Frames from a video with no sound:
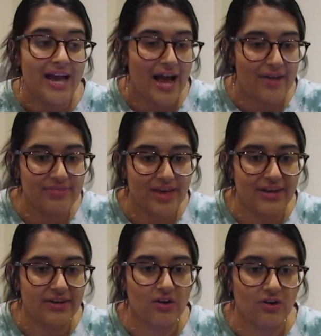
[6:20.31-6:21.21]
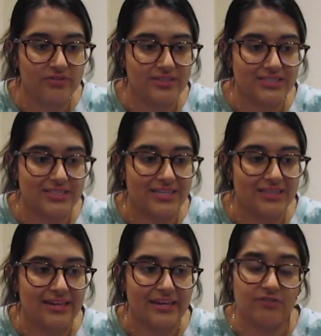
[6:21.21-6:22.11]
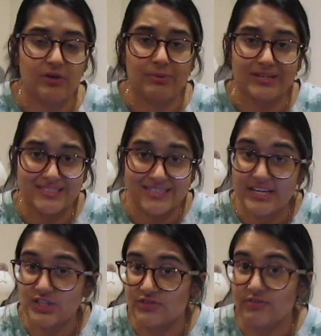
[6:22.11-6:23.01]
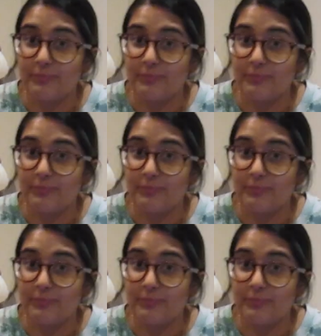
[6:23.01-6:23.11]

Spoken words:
and then obviously they give you a presentation of a